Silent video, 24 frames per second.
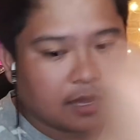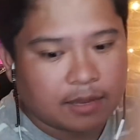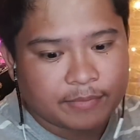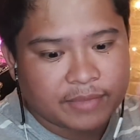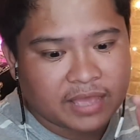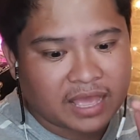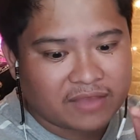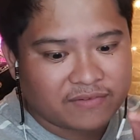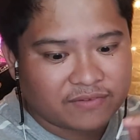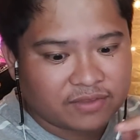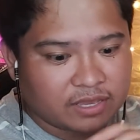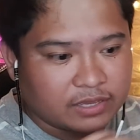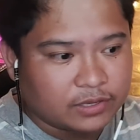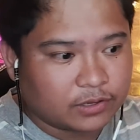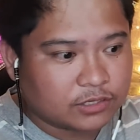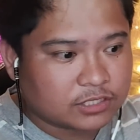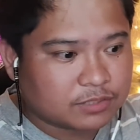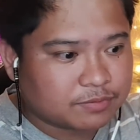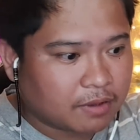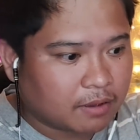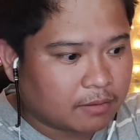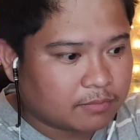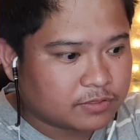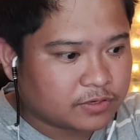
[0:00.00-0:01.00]
I'm having a
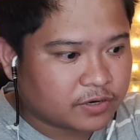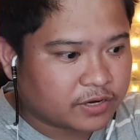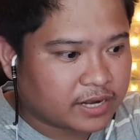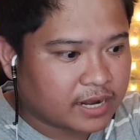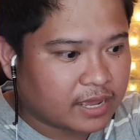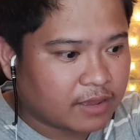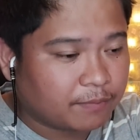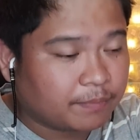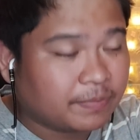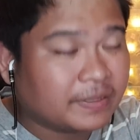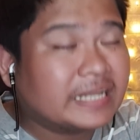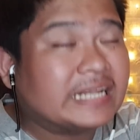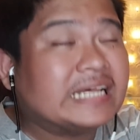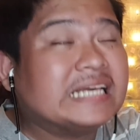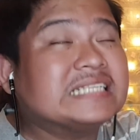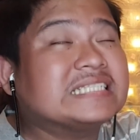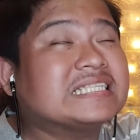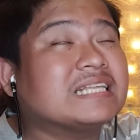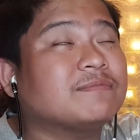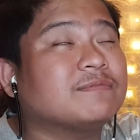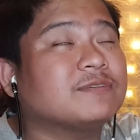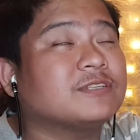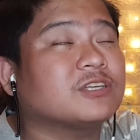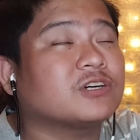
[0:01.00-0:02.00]
goosebumps right now.
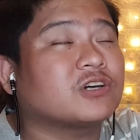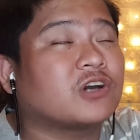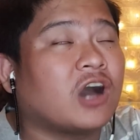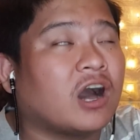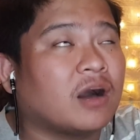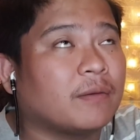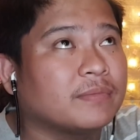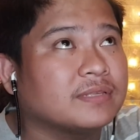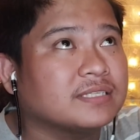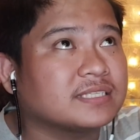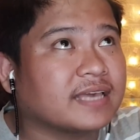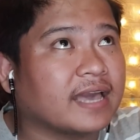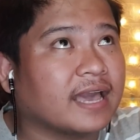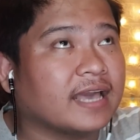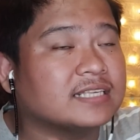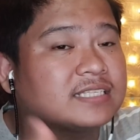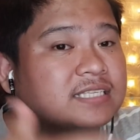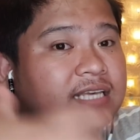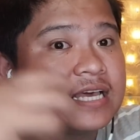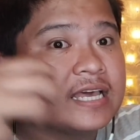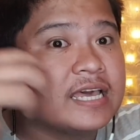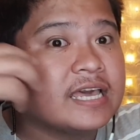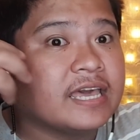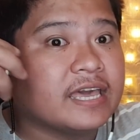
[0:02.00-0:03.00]
Please let me know in the comments, guys,
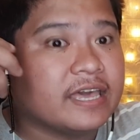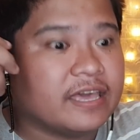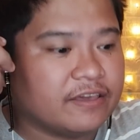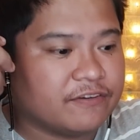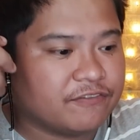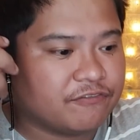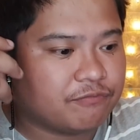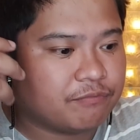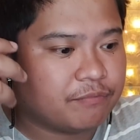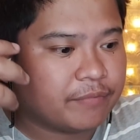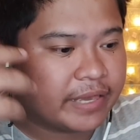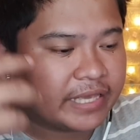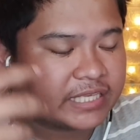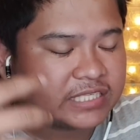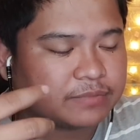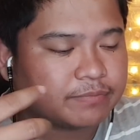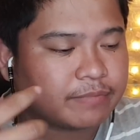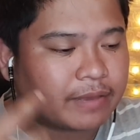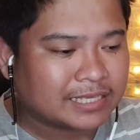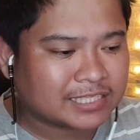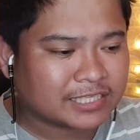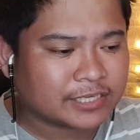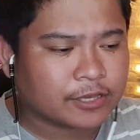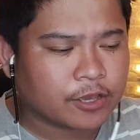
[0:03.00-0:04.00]
if Miss
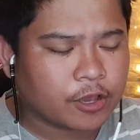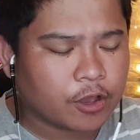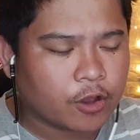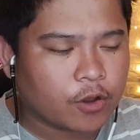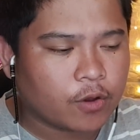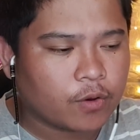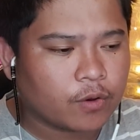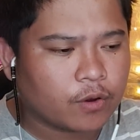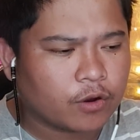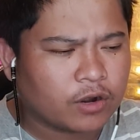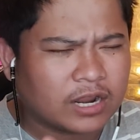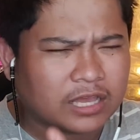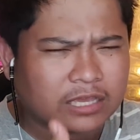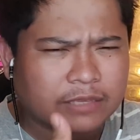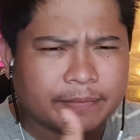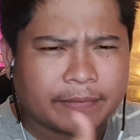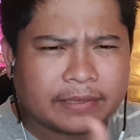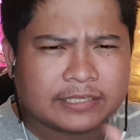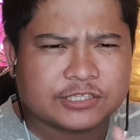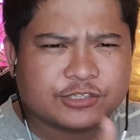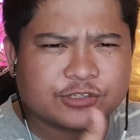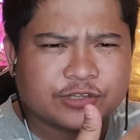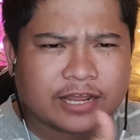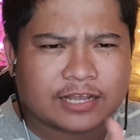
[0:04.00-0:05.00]
Mexico or like
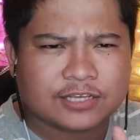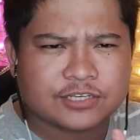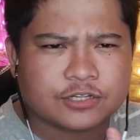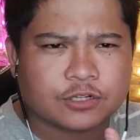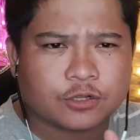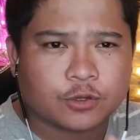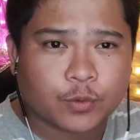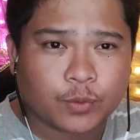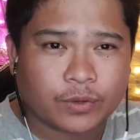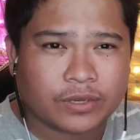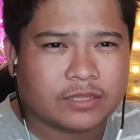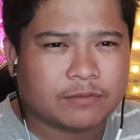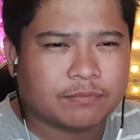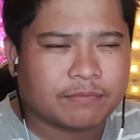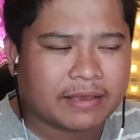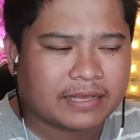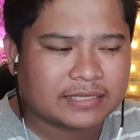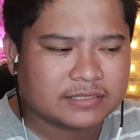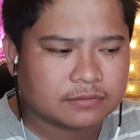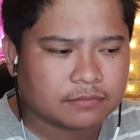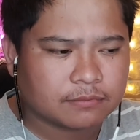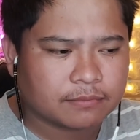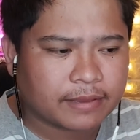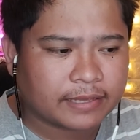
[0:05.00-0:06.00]
Miss International Queen
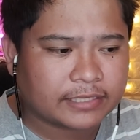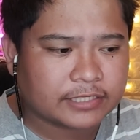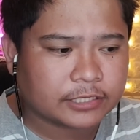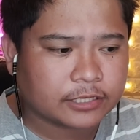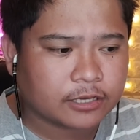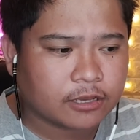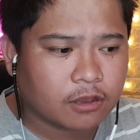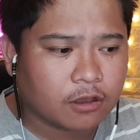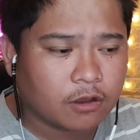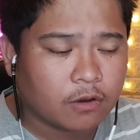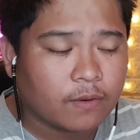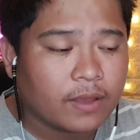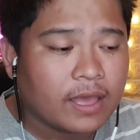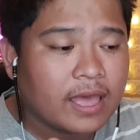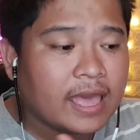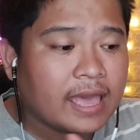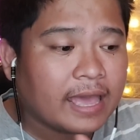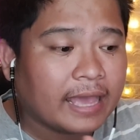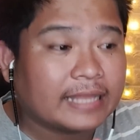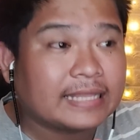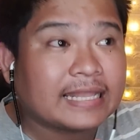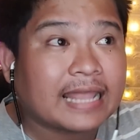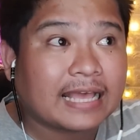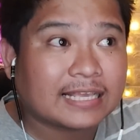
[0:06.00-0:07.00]
Mexico
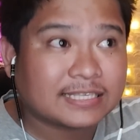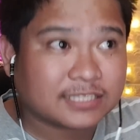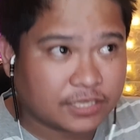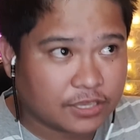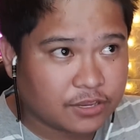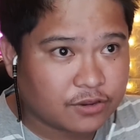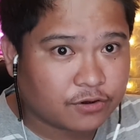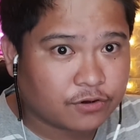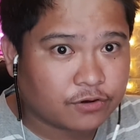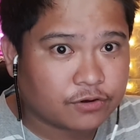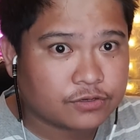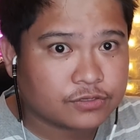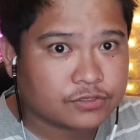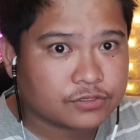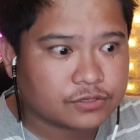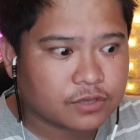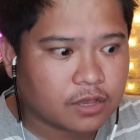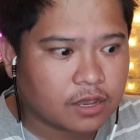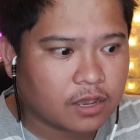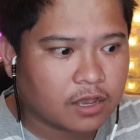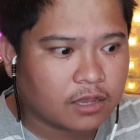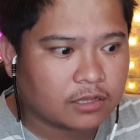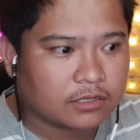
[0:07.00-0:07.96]
and last year's